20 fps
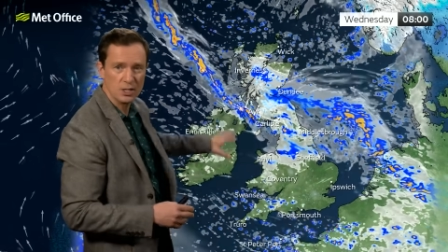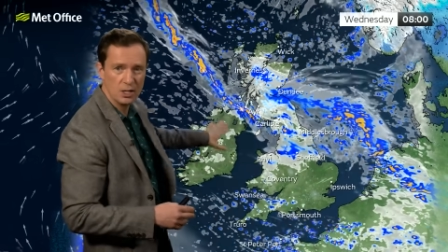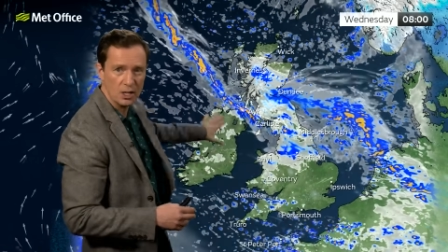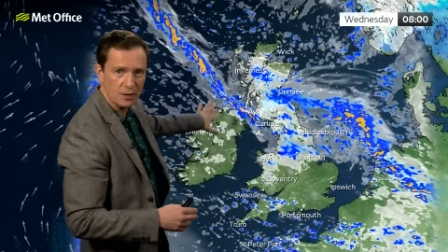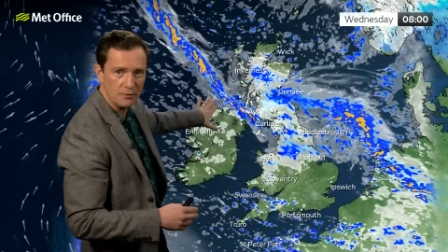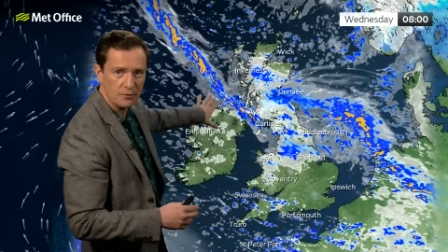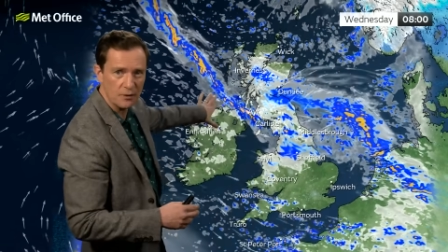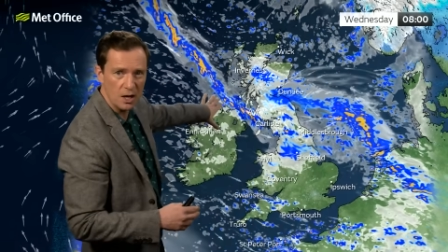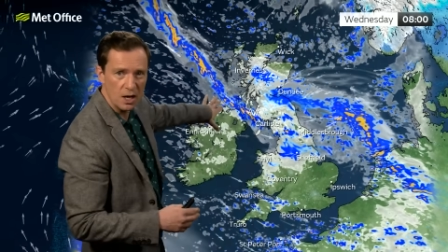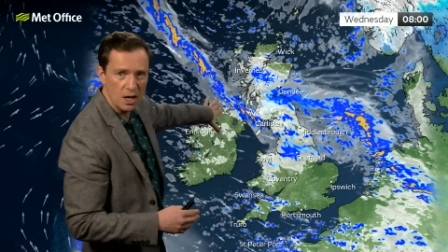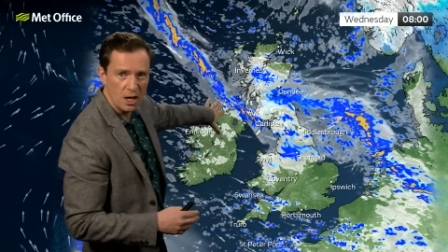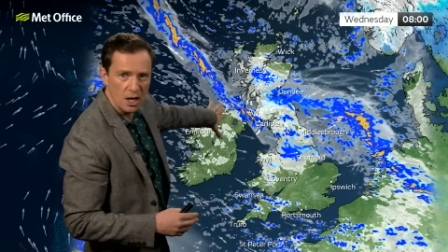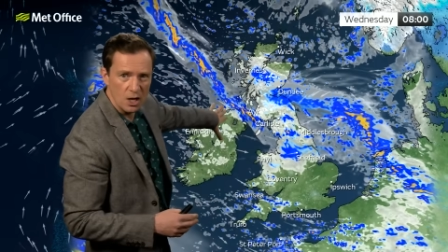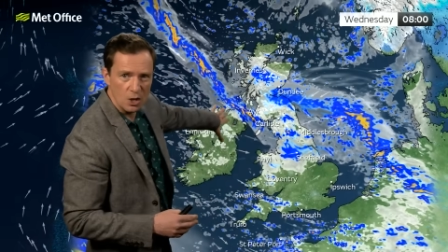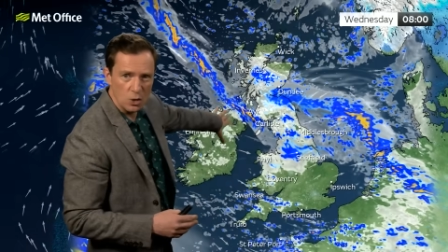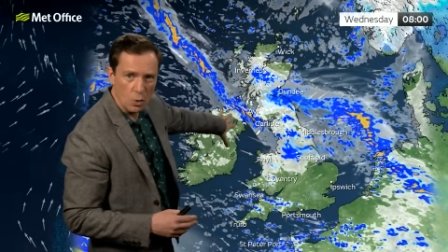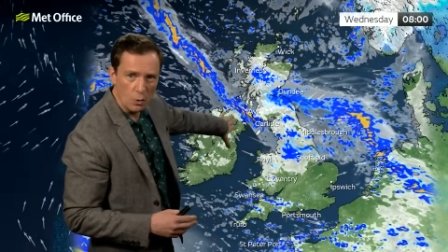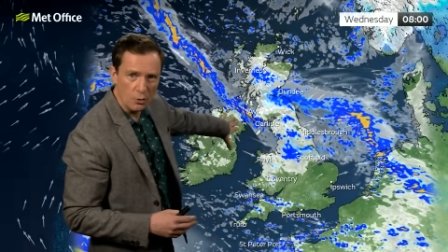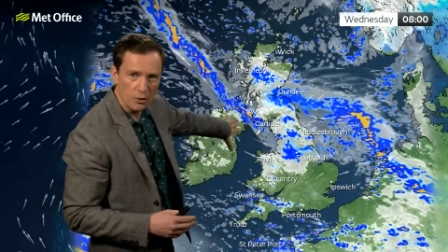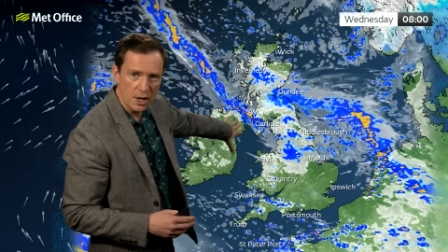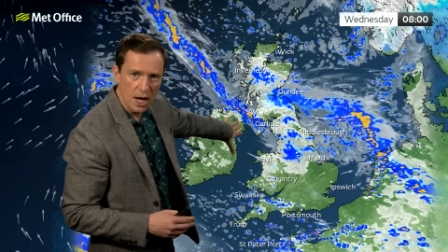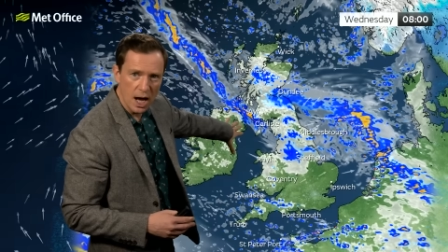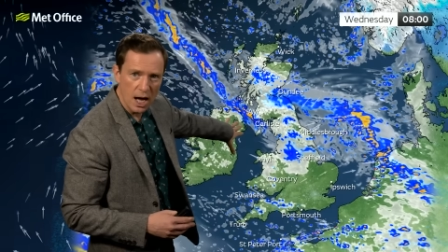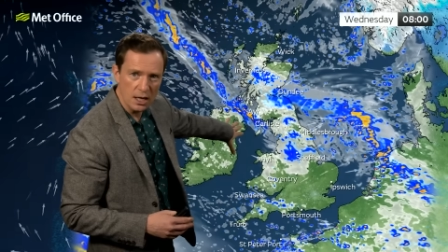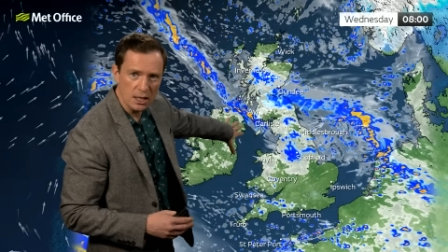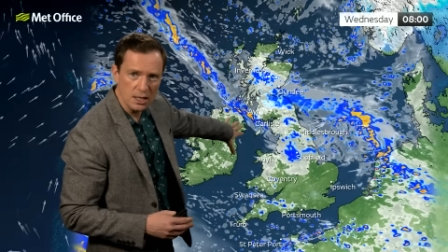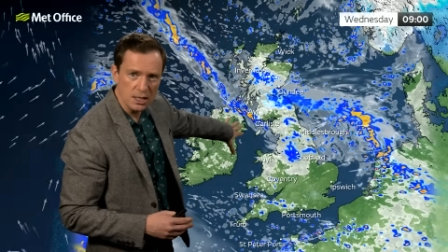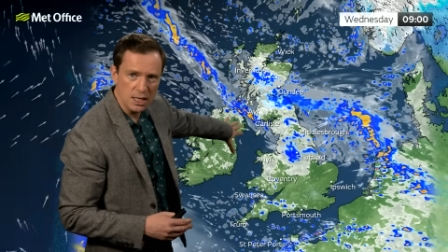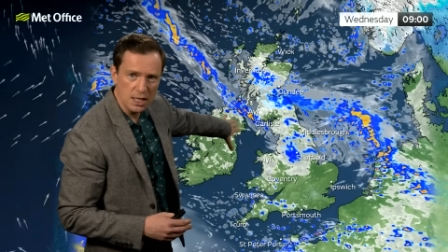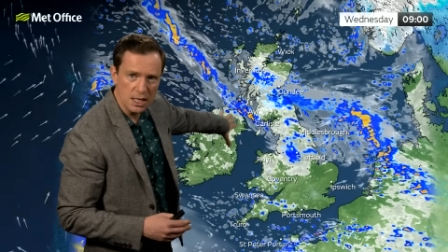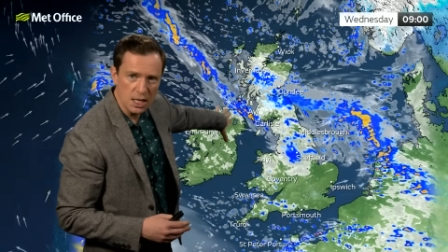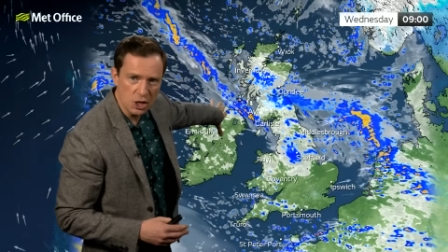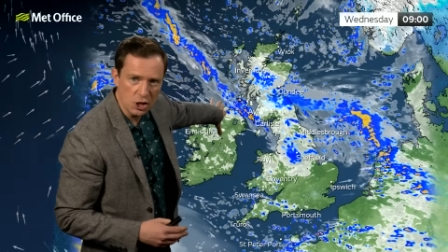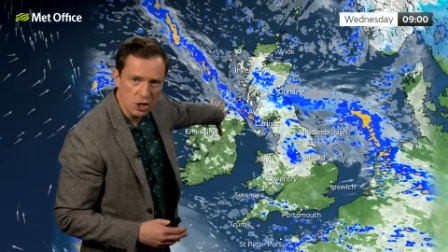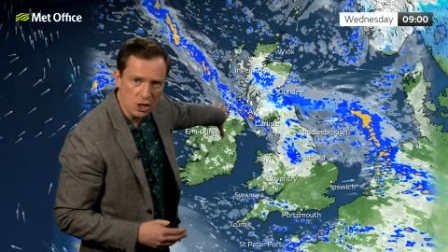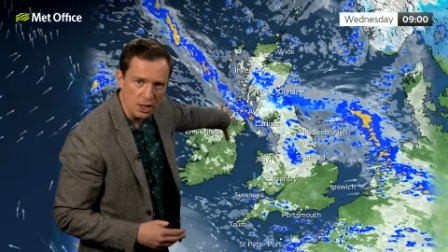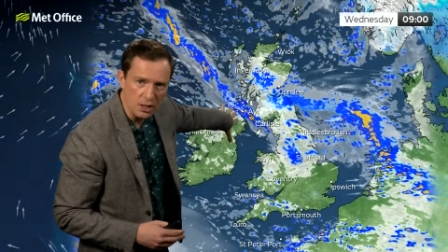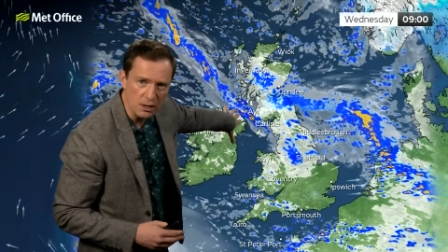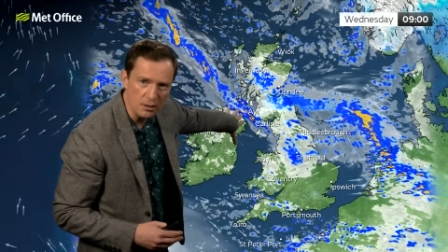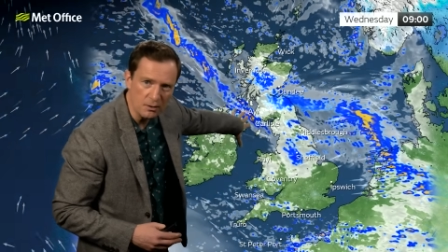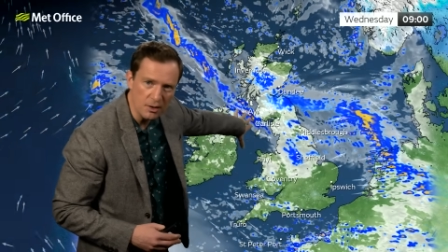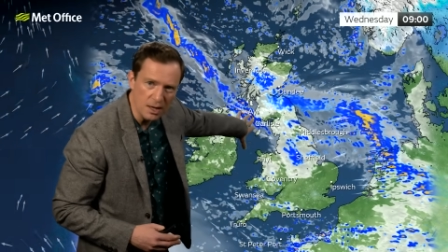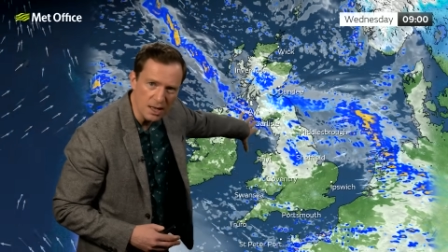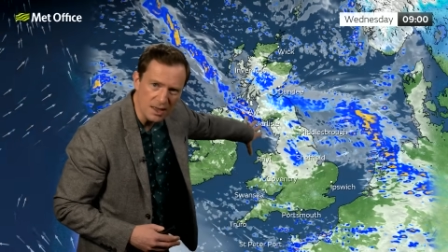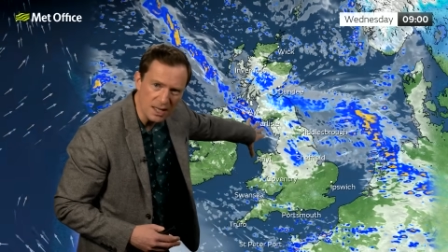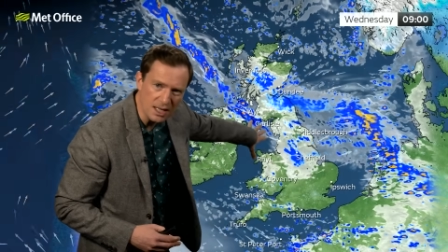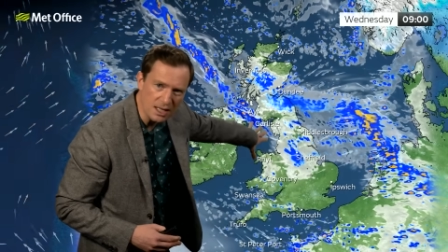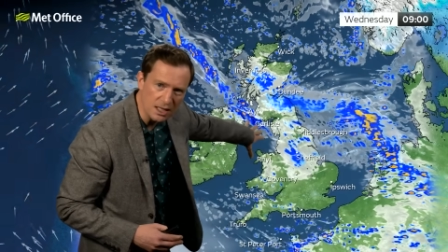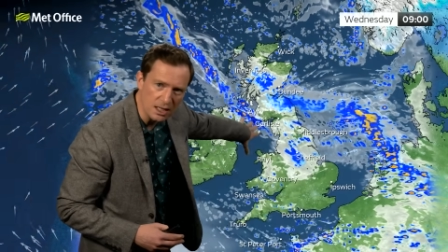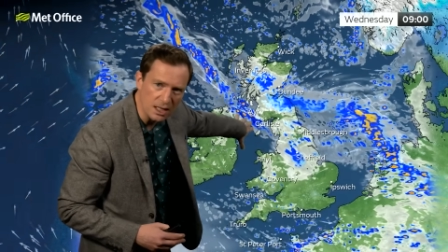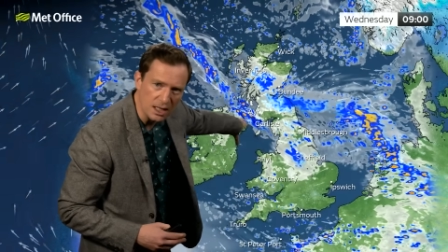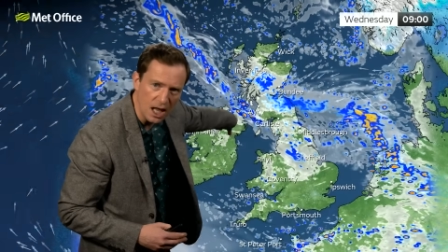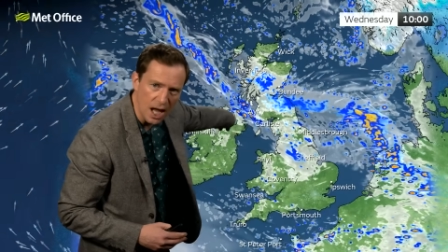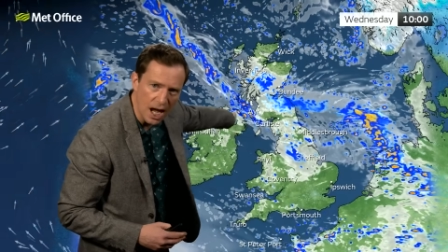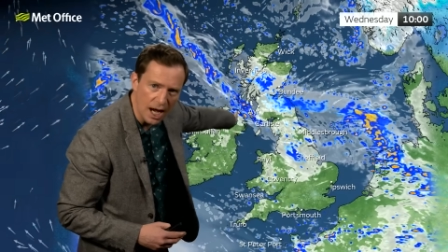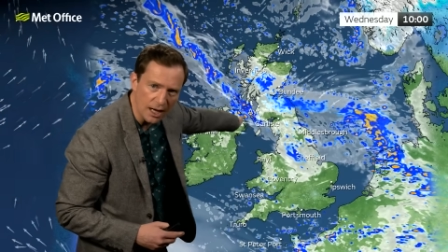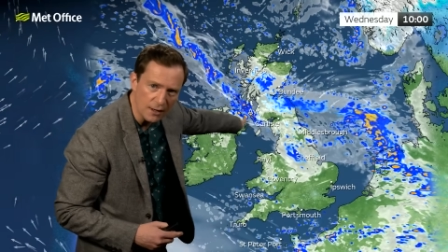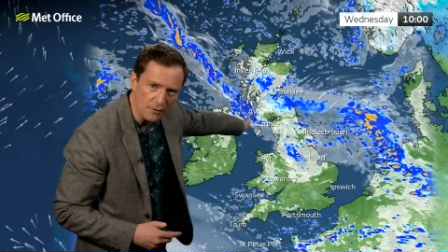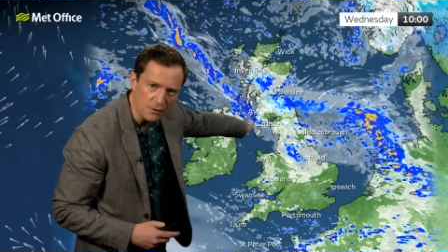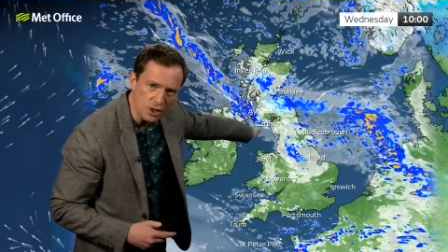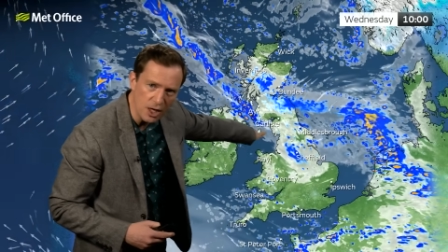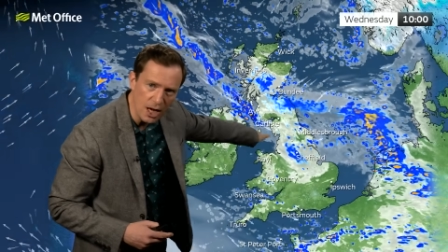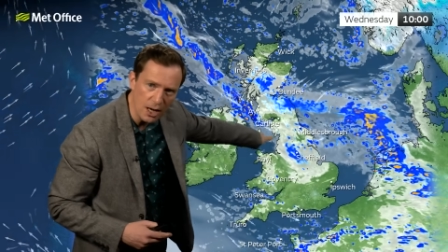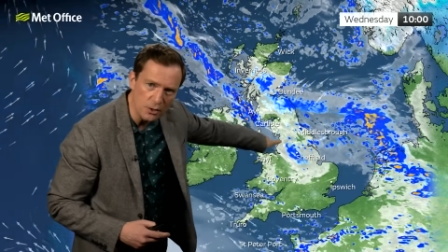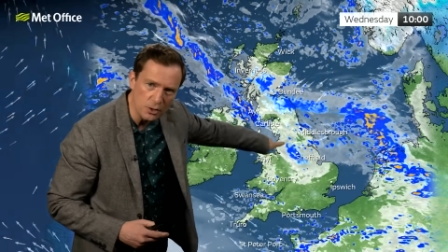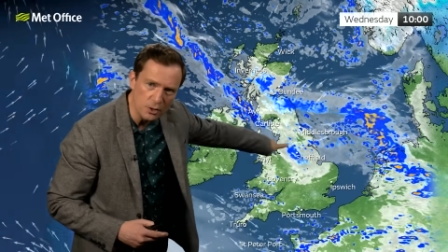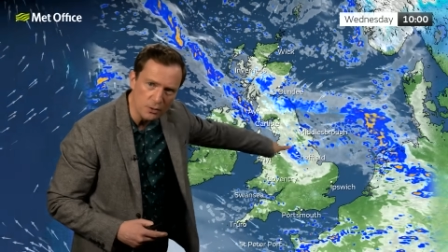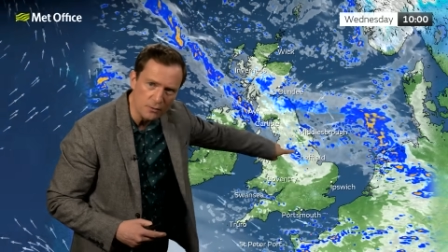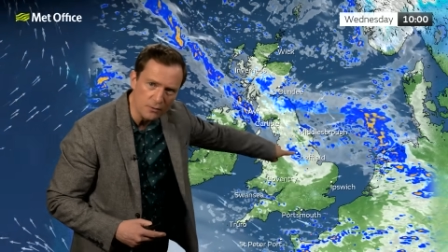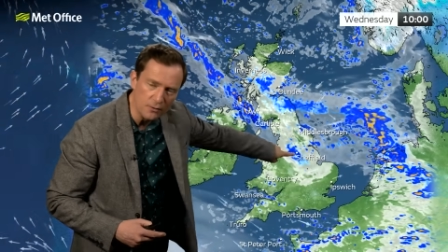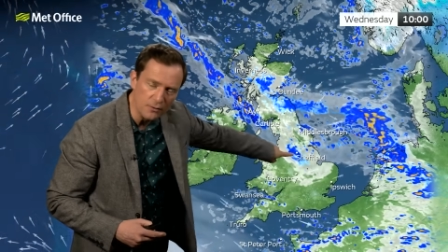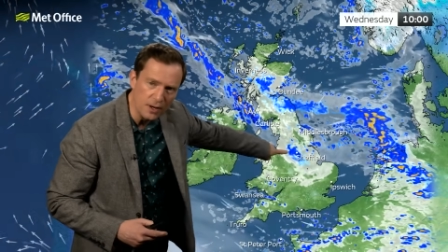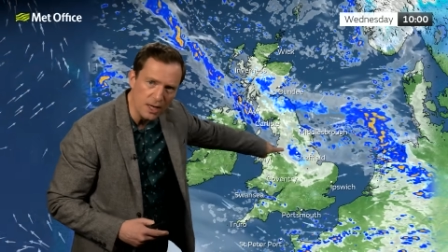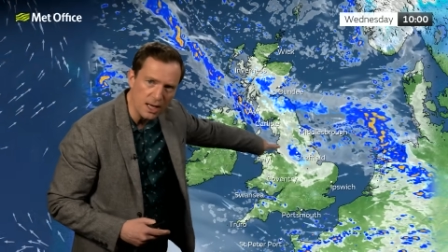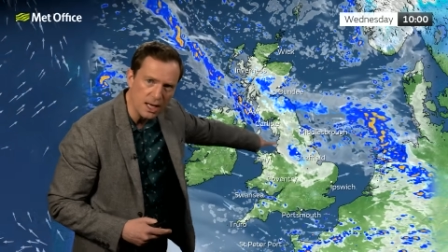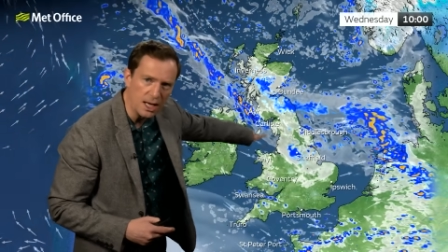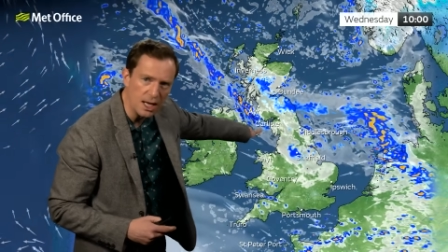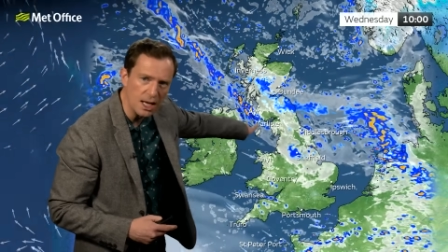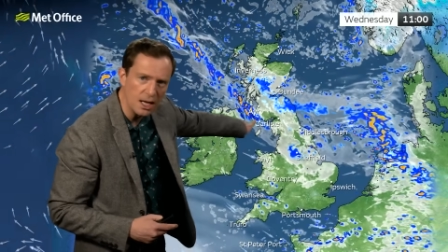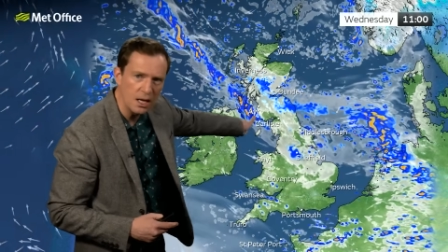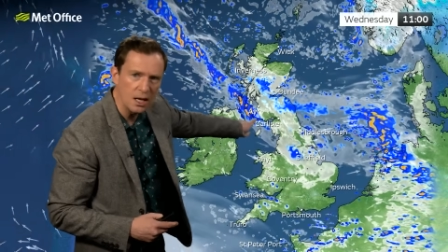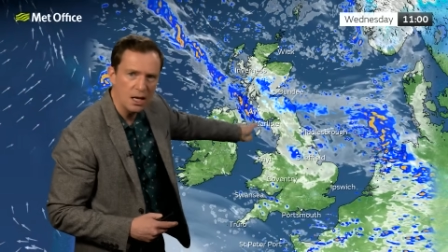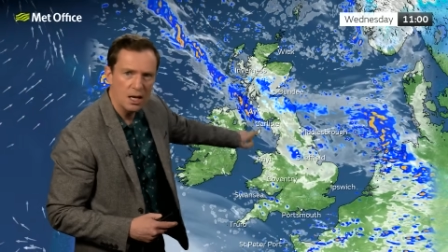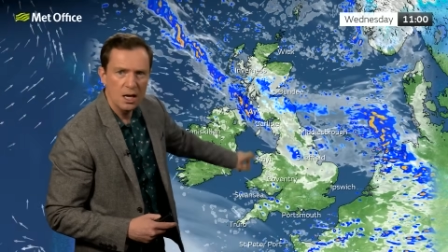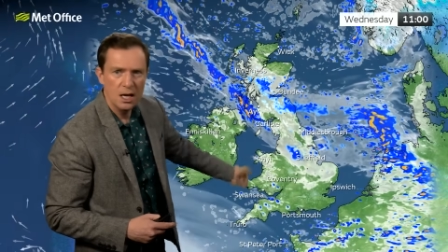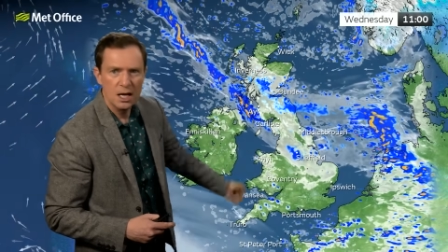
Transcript: certainly for Northern Ireland initially, and this line of showers could feed in